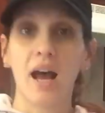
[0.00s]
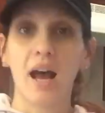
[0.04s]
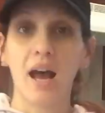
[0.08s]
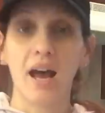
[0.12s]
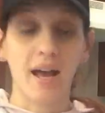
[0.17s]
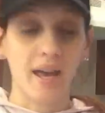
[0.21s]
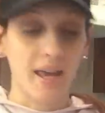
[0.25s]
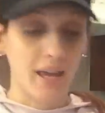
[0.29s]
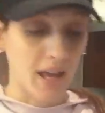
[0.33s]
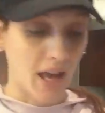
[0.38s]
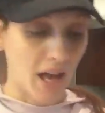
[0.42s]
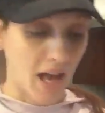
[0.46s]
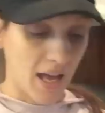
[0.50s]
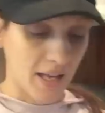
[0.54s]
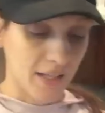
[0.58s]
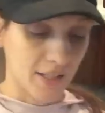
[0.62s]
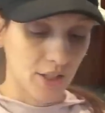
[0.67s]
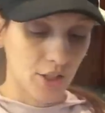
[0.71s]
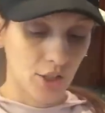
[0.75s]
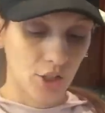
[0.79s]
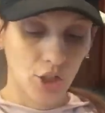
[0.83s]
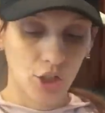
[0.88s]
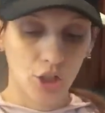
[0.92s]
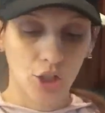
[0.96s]
I got
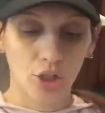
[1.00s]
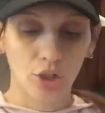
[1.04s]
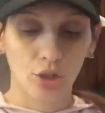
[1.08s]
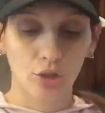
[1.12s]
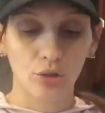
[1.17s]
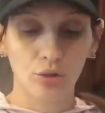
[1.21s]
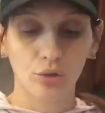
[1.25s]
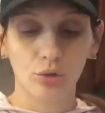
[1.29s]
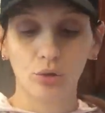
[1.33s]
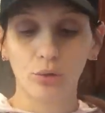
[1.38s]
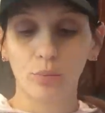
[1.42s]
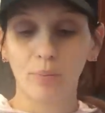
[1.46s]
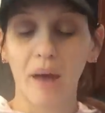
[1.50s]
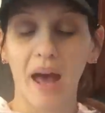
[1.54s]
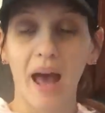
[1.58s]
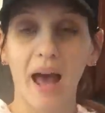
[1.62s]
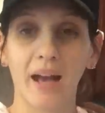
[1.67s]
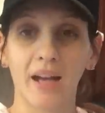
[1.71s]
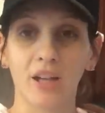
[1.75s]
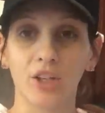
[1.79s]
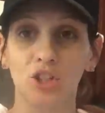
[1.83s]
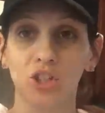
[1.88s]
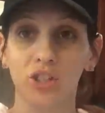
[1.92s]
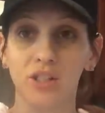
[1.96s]
two
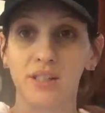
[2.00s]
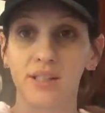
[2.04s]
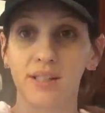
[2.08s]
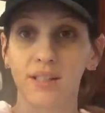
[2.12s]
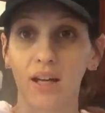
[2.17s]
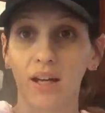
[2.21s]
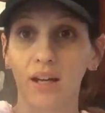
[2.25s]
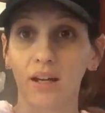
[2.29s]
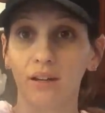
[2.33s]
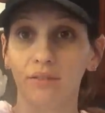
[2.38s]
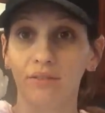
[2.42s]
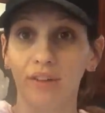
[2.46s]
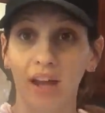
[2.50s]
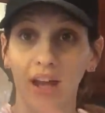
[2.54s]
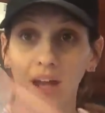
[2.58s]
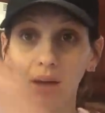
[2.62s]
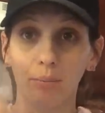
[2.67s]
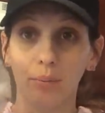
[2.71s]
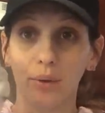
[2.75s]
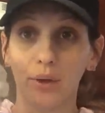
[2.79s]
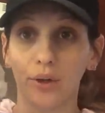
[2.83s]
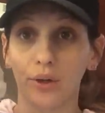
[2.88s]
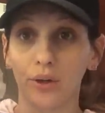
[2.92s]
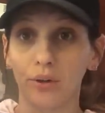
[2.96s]
packages of
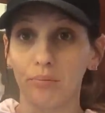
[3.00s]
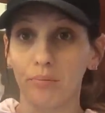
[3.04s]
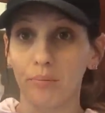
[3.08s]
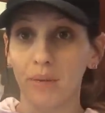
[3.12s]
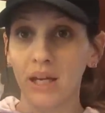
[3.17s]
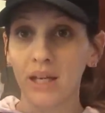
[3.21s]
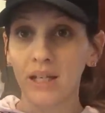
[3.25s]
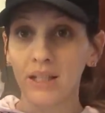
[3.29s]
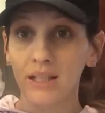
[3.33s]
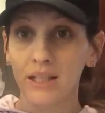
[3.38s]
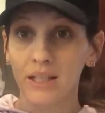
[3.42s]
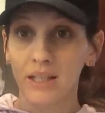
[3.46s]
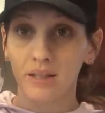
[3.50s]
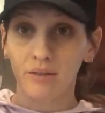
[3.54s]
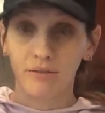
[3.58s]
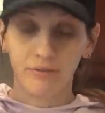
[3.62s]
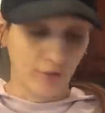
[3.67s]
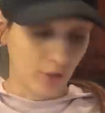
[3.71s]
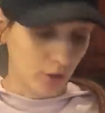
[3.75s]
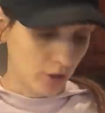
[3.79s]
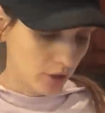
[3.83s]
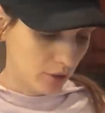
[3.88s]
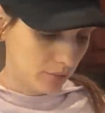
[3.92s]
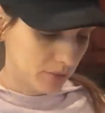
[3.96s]
hamburger meat
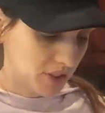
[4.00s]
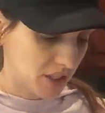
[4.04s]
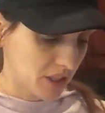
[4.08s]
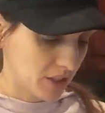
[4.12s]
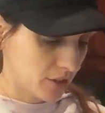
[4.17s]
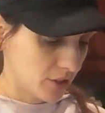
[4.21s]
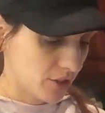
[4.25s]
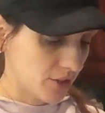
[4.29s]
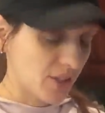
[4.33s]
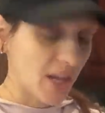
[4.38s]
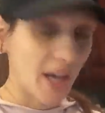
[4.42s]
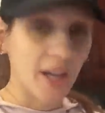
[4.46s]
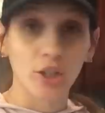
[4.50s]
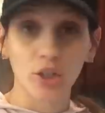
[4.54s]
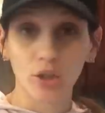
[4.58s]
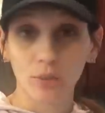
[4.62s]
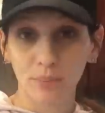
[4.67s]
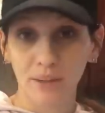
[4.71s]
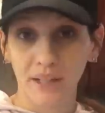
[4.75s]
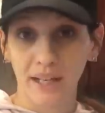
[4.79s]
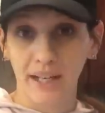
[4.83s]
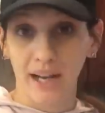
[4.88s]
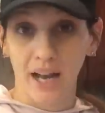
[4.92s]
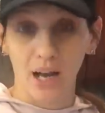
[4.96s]
for dinners. I do
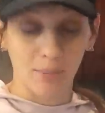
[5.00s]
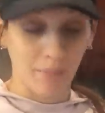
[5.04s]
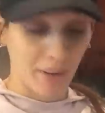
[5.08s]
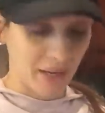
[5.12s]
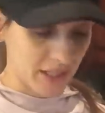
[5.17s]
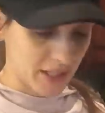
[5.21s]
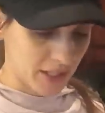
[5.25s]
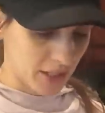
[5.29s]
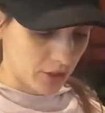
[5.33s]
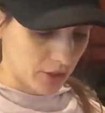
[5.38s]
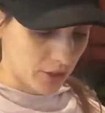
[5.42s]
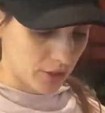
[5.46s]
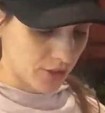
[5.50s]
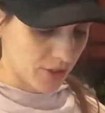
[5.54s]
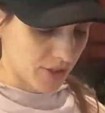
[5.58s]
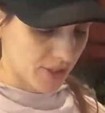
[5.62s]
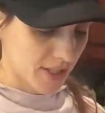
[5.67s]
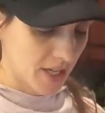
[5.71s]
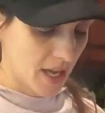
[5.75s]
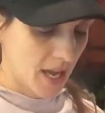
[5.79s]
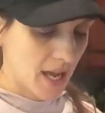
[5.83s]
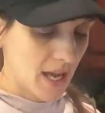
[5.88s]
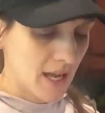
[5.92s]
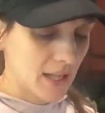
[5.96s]
plan out my dinners.